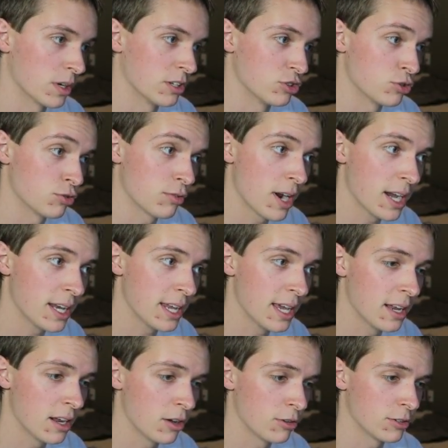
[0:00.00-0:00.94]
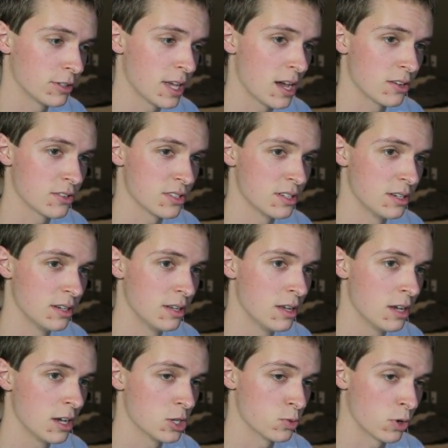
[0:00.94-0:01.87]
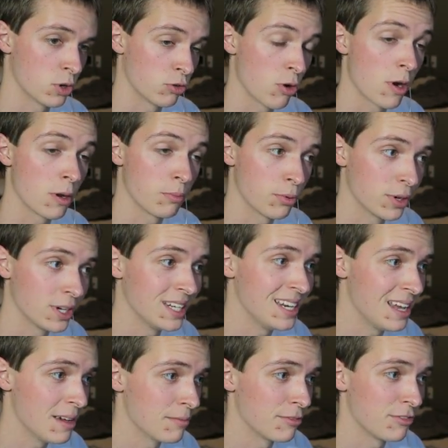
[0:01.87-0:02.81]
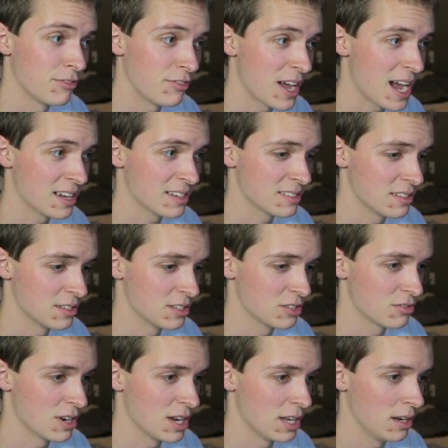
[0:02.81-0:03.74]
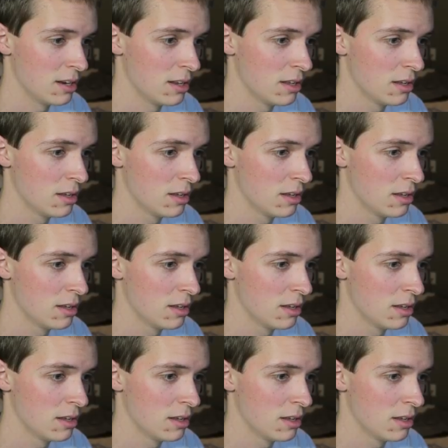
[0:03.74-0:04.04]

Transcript: gonna try to hit 100,000 because we're growing pretty damn fast at this rate.